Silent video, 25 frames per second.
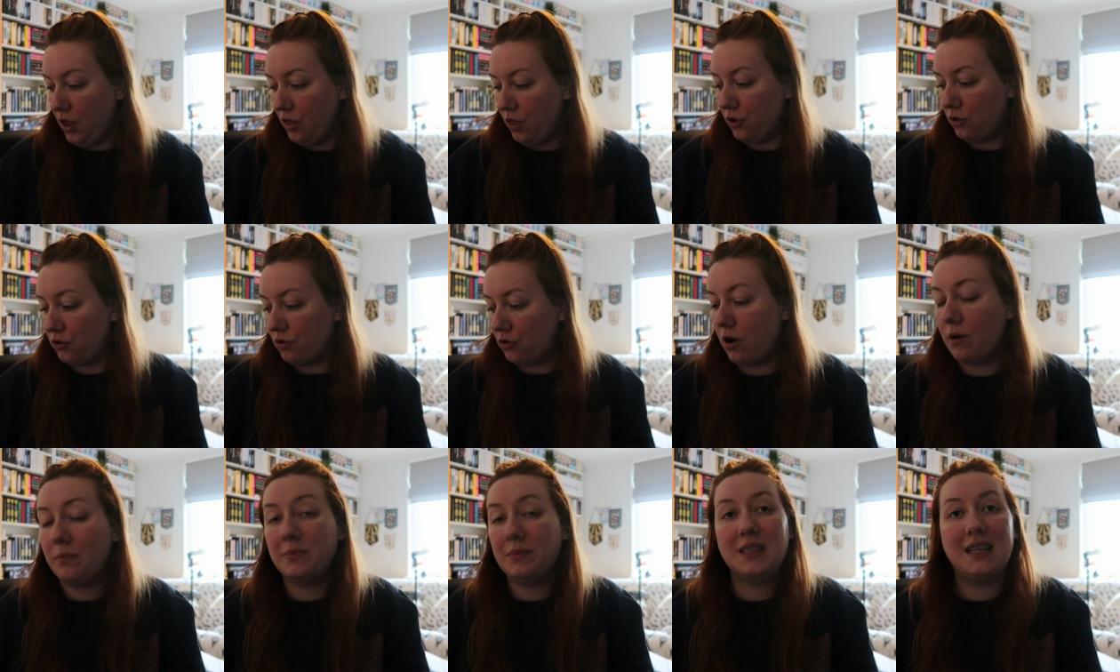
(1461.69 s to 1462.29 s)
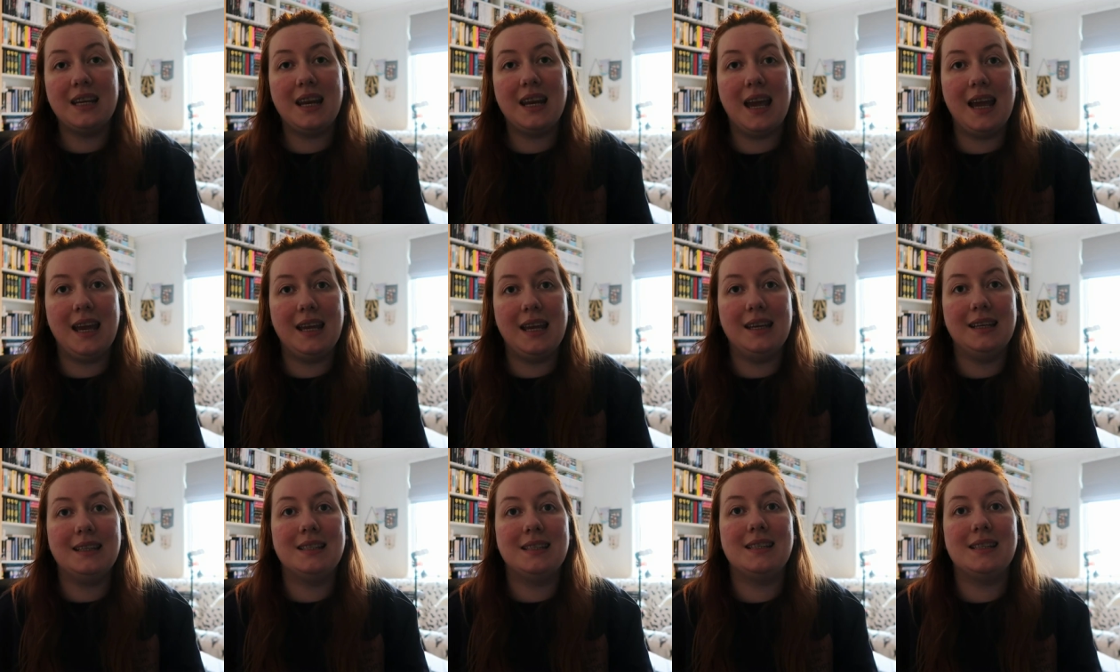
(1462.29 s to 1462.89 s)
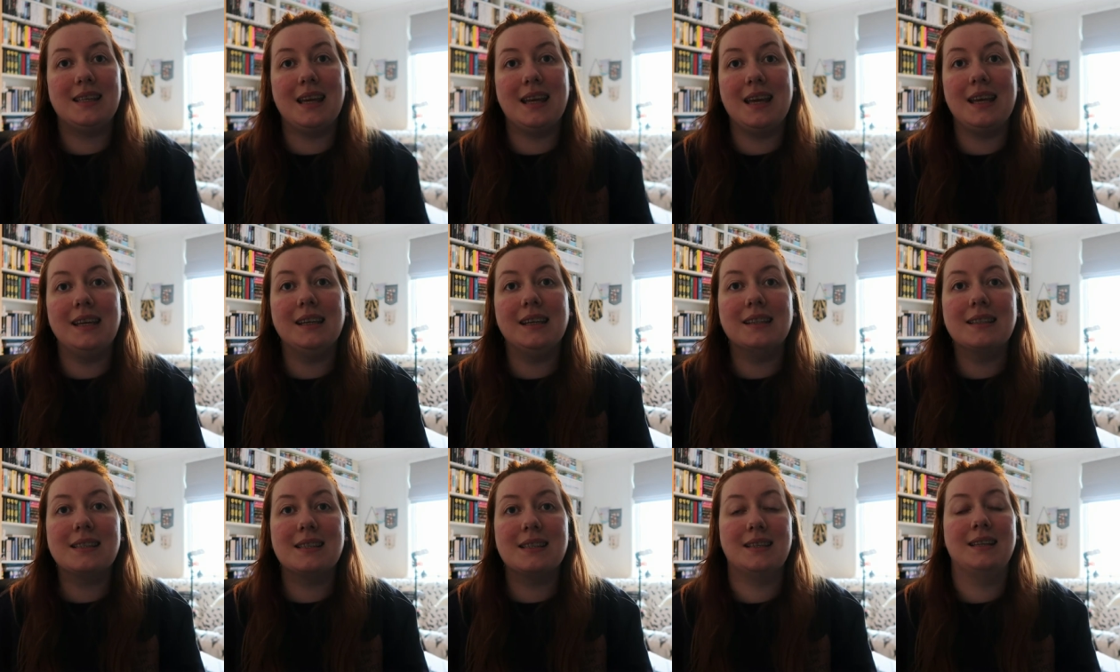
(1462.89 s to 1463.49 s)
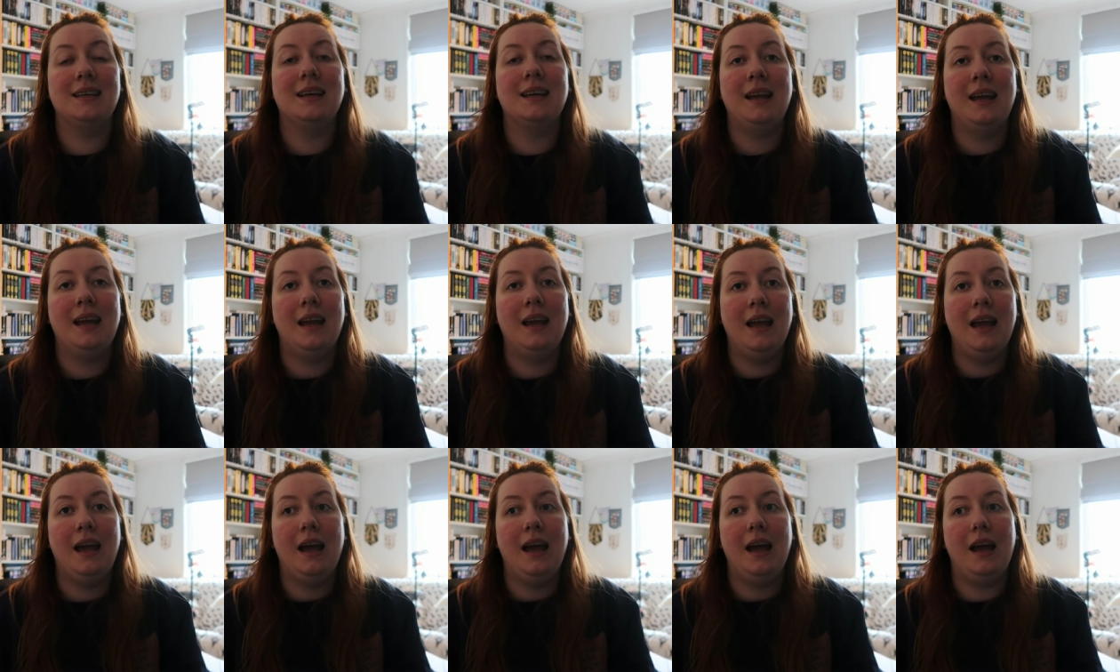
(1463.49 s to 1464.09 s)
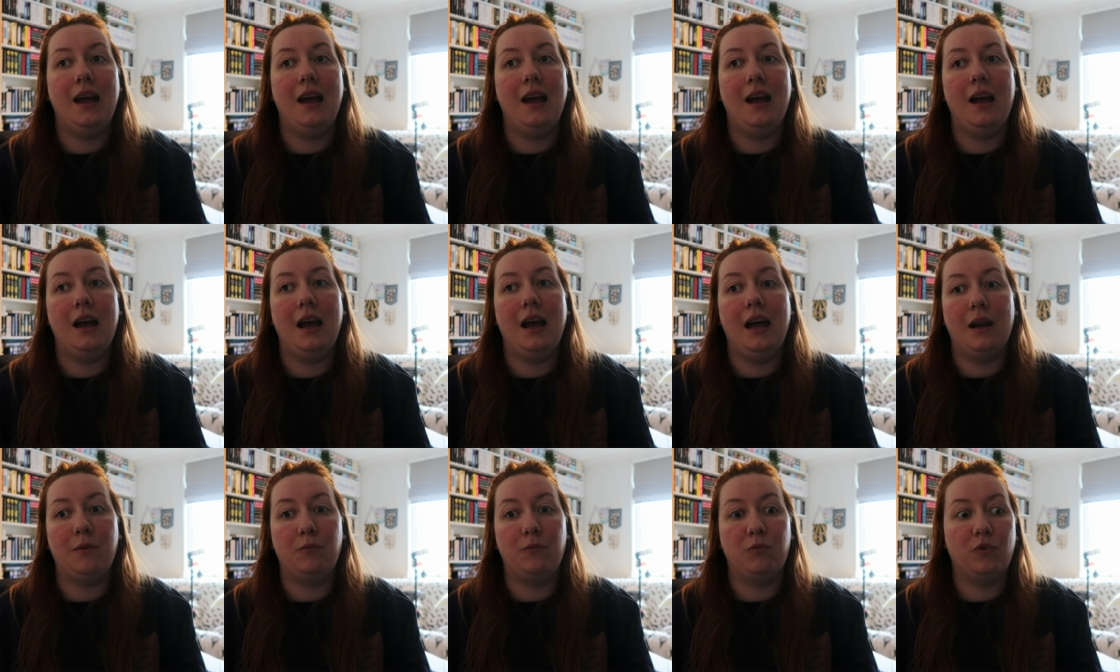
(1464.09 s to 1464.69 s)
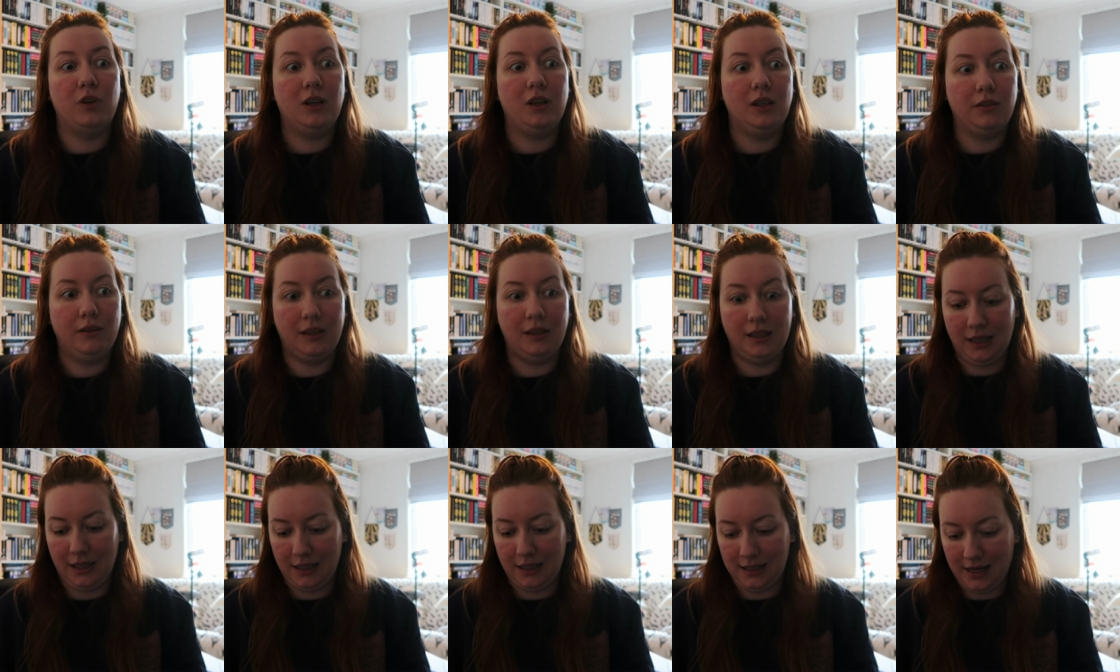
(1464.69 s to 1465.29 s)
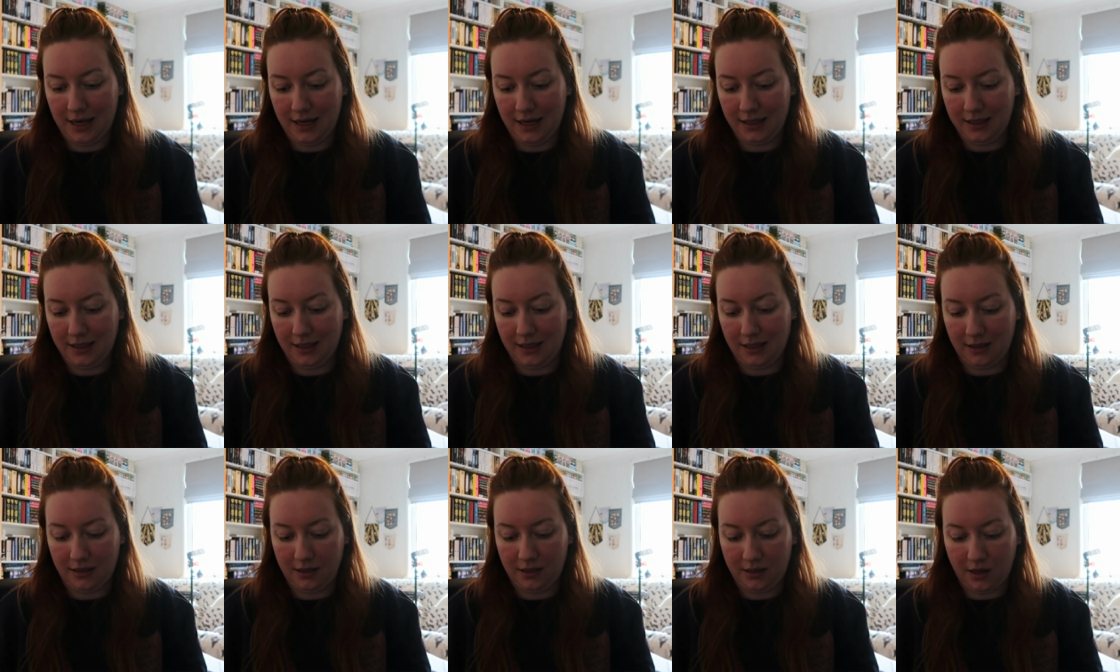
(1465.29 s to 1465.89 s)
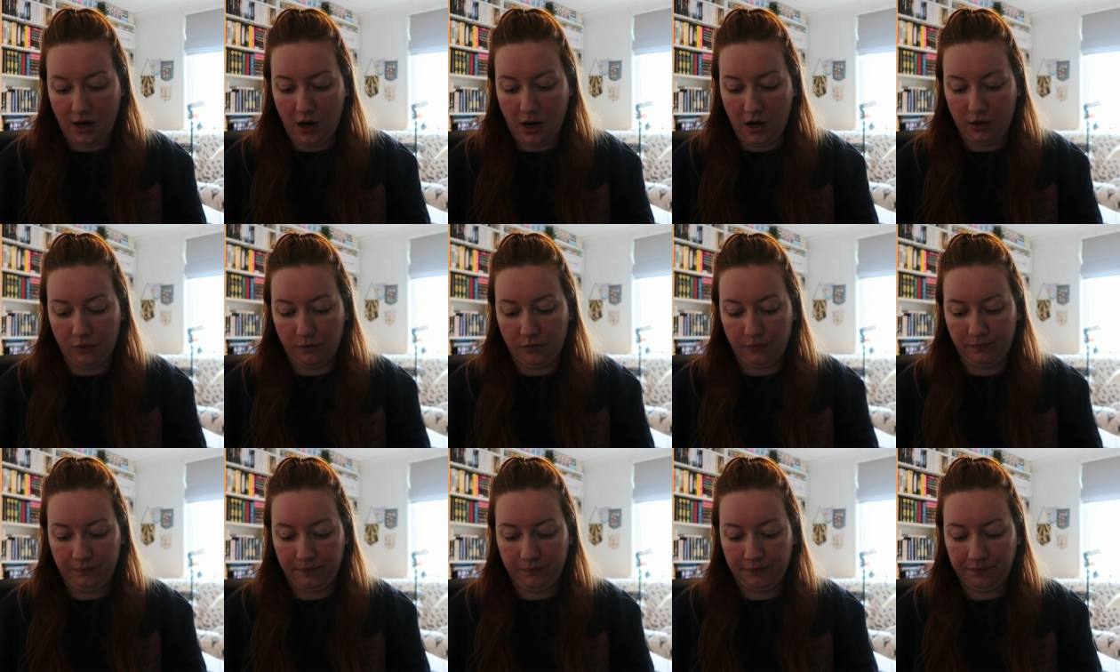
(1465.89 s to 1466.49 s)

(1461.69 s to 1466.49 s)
the drop today at 6 uh, and I'm really really excited so